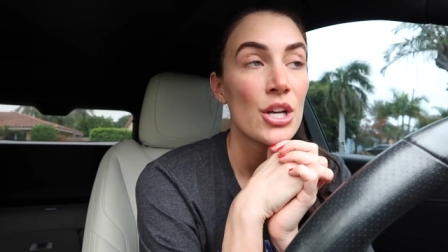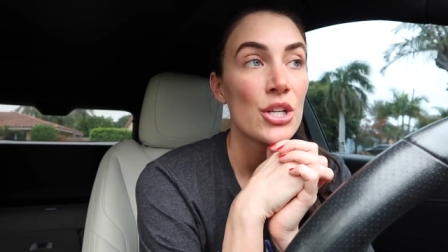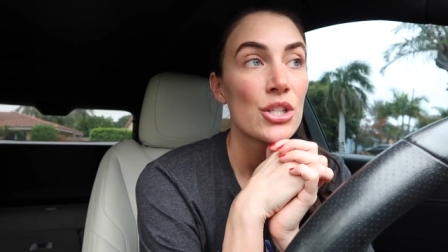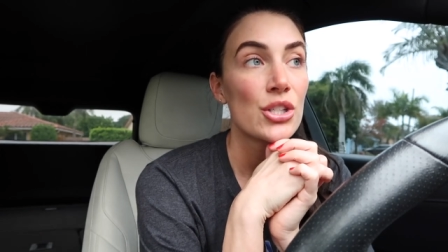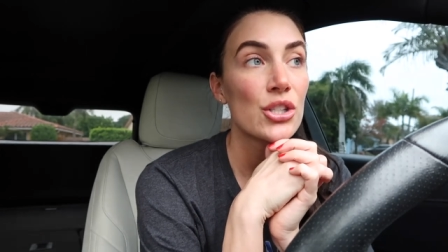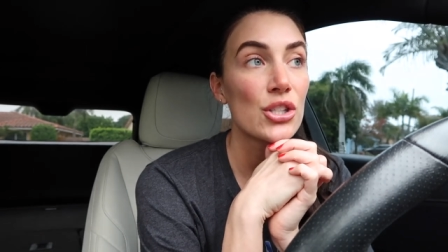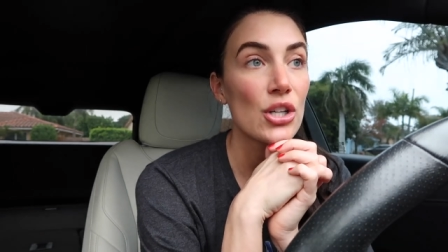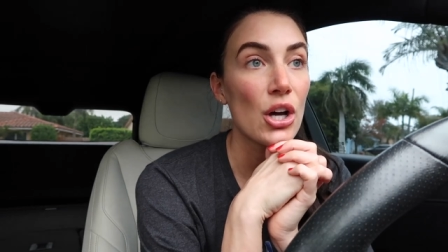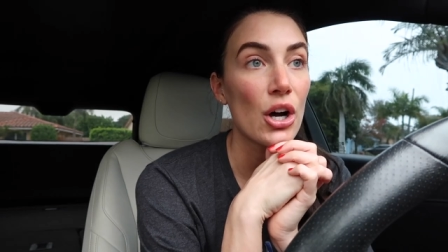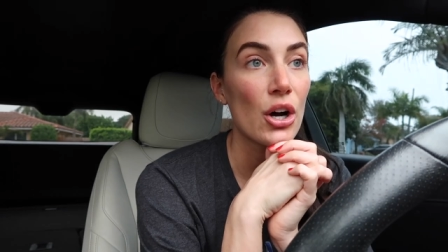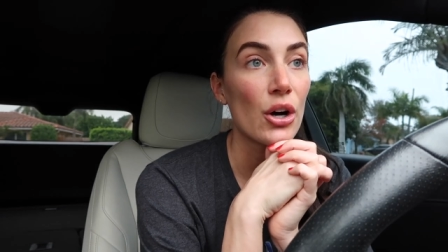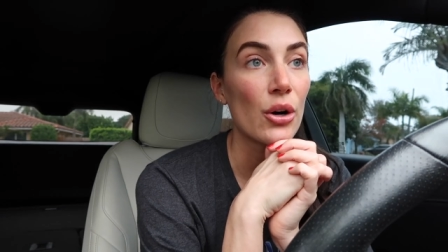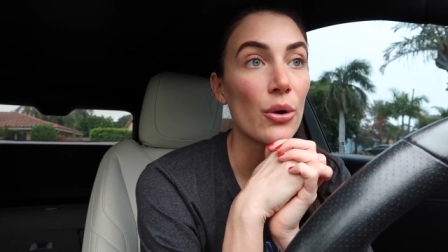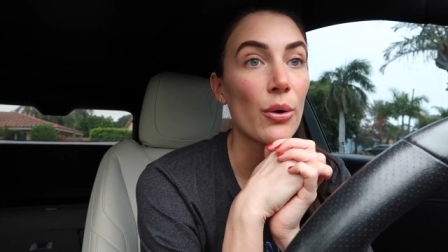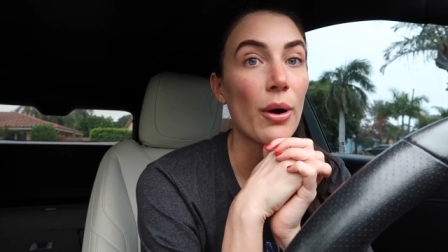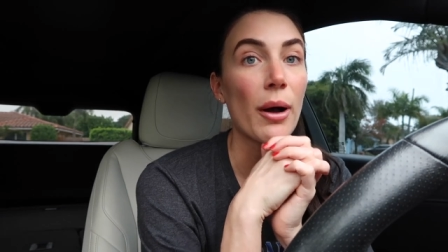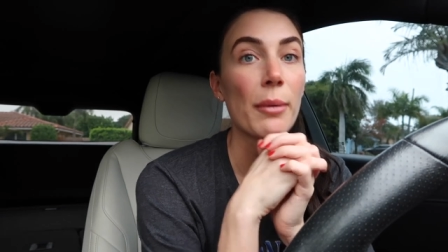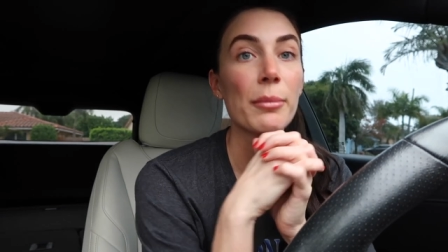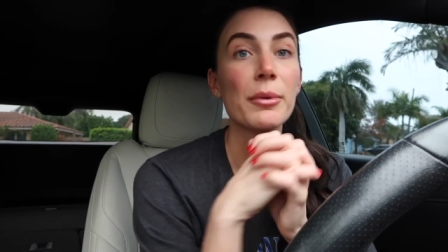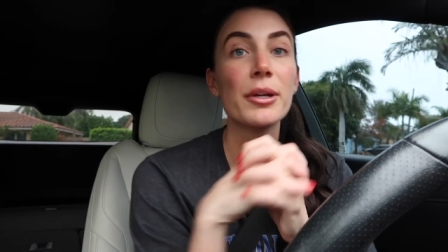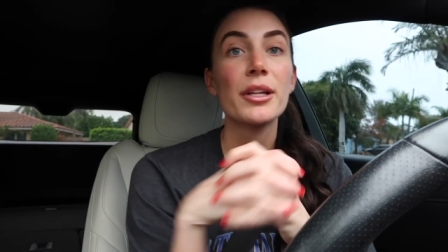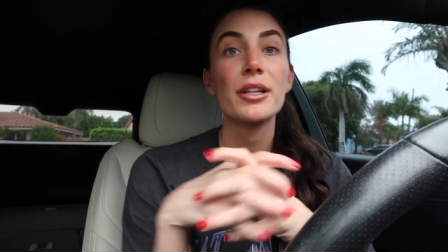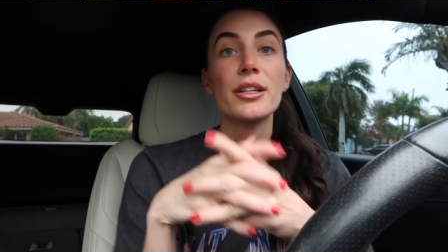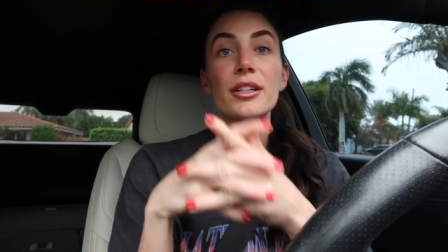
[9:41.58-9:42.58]
So
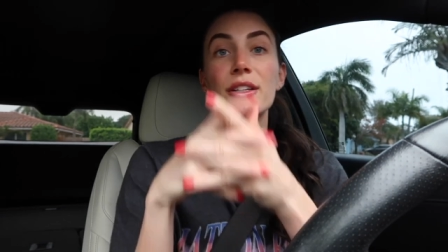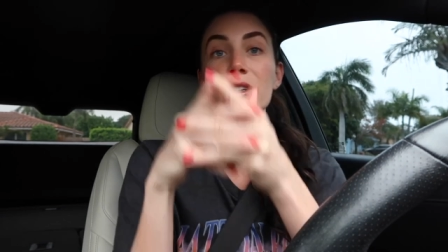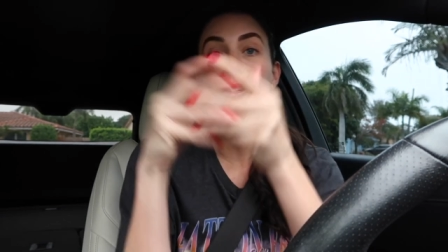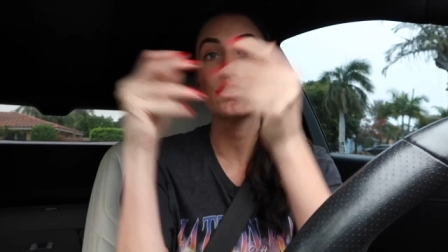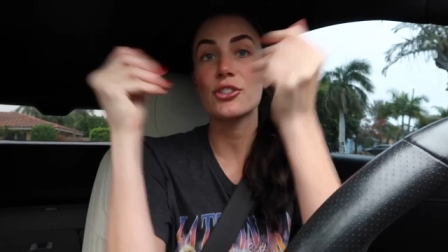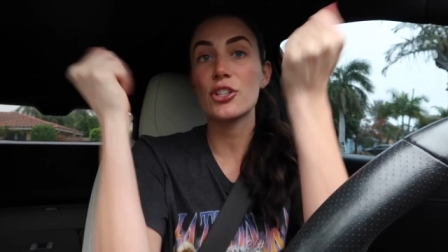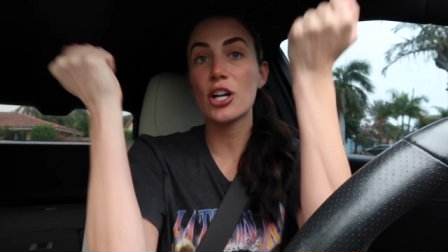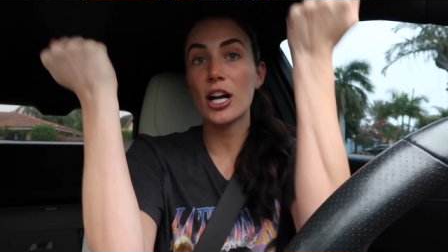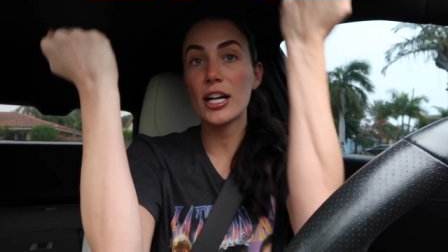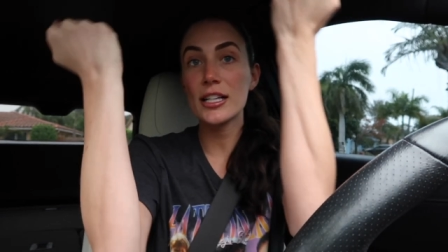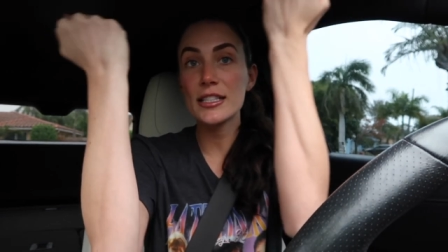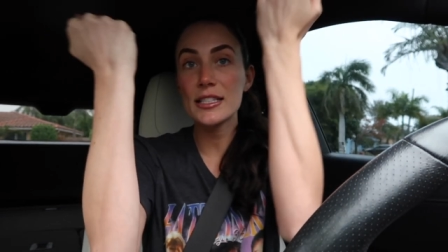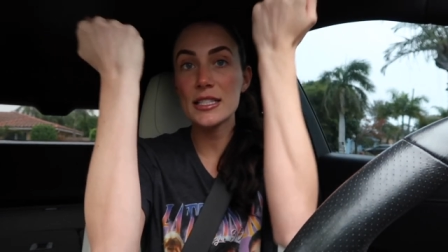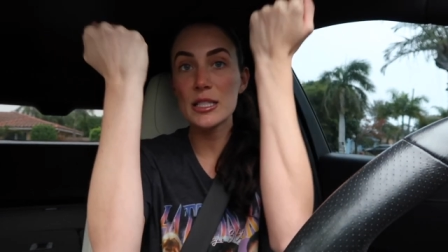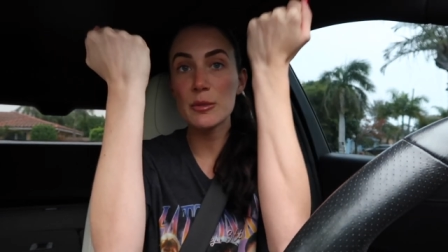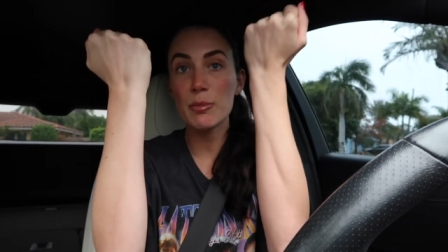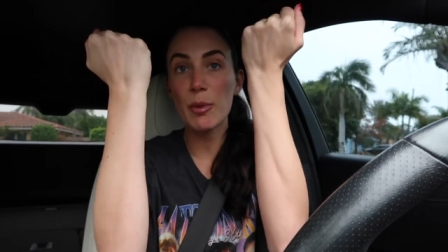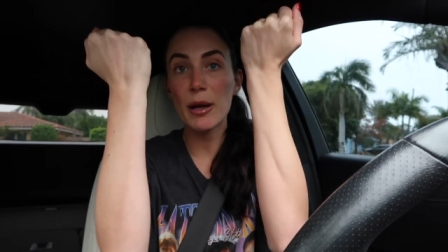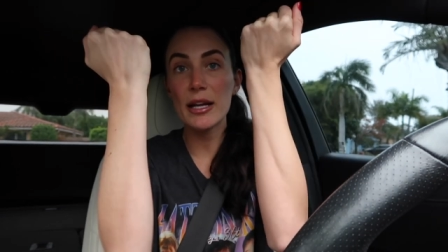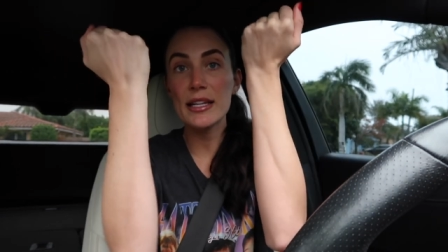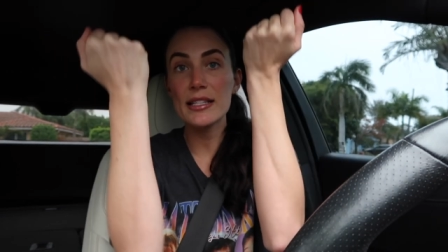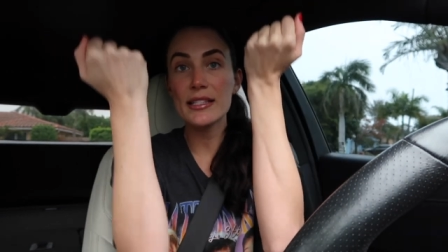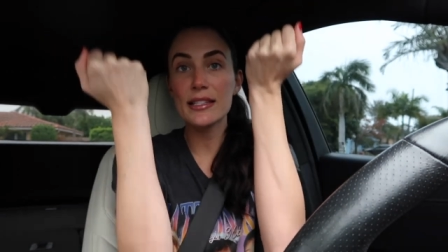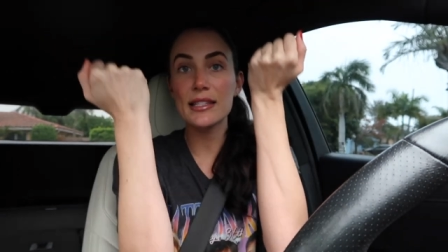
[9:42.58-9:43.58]
I'm gonna try and
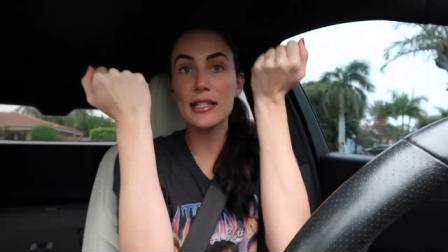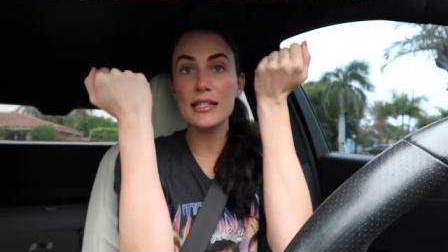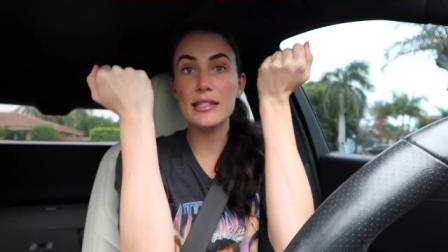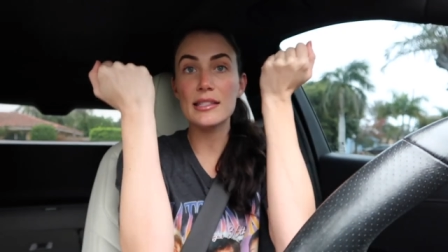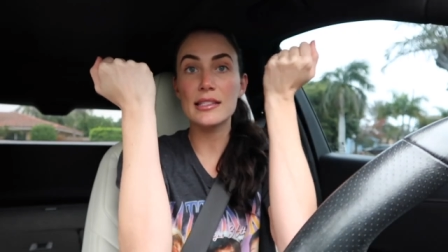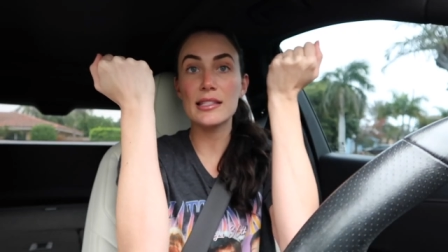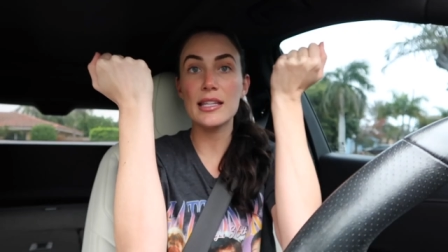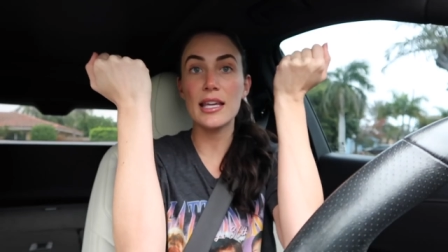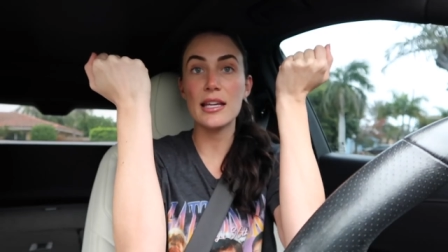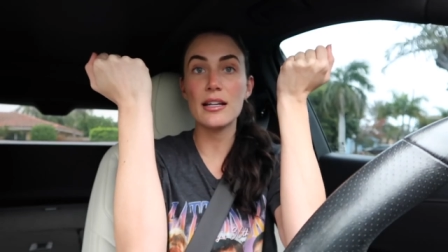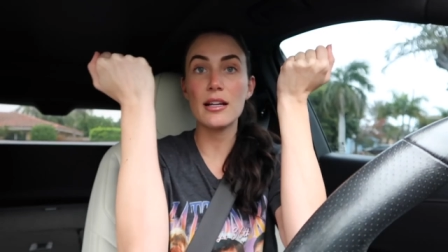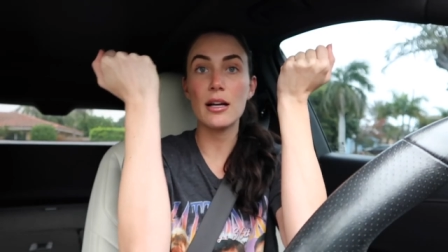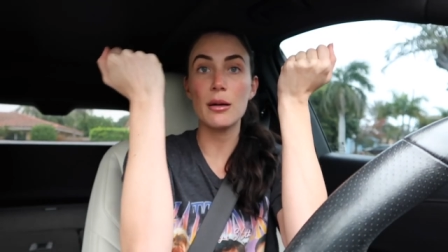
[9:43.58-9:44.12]
spice the skin